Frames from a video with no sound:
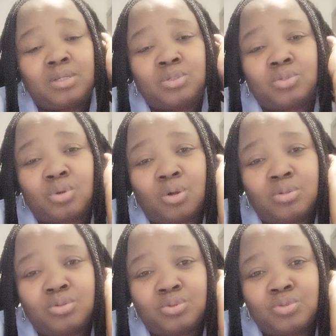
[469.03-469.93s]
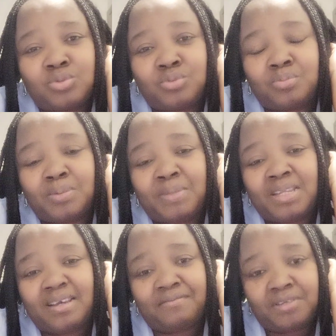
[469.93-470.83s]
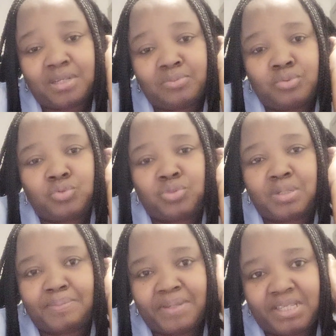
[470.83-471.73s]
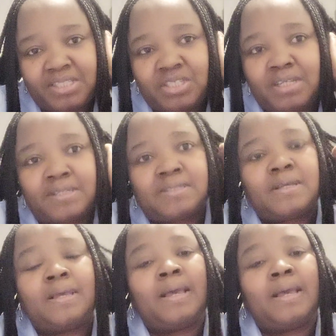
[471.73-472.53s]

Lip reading: So all those should be made available to the patient.